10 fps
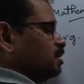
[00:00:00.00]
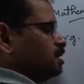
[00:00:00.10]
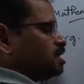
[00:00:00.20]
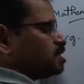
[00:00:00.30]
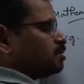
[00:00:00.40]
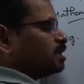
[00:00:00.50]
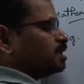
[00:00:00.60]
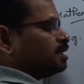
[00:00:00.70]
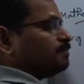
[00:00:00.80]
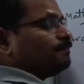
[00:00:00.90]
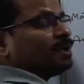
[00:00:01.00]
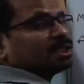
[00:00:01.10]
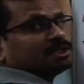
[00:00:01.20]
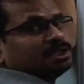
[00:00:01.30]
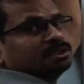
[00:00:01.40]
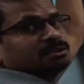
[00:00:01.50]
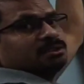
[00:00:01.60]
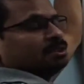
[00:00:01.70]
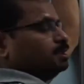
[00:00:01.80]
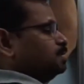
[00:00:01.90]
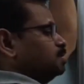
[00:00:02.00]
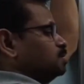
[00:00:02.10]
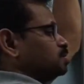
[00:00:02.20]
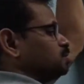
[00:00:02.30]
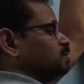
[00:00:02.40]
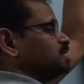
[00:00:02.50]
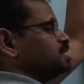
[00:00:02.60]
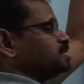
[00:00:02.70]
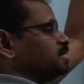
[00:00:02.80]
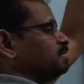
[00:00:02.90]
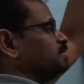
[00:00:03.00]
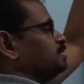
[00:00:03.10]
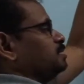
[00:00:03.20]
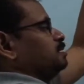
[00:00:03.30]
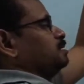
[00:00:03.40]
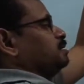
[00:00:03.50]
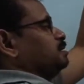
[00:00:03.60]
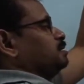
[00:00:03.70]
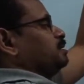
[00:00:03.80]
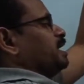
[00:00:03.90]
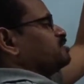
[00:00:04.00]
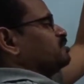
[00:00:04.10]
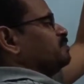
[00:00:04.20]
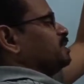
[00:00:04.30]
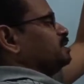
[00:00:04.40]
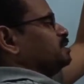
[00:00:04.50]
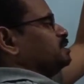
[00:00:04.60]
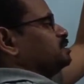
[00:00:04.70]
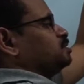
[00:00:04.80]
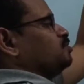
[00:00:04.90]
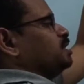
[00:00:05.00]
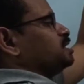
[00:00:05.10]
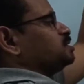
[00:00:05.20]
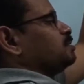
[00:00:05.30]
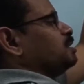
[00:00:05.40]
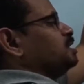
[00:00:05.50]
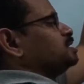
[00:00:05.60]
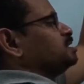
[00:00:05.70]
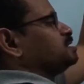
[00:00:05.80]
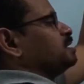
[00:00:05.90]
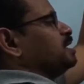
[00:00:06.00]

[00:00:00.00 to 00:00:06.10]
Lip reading: This is not the path here. So this is the actual path. So what is total distance?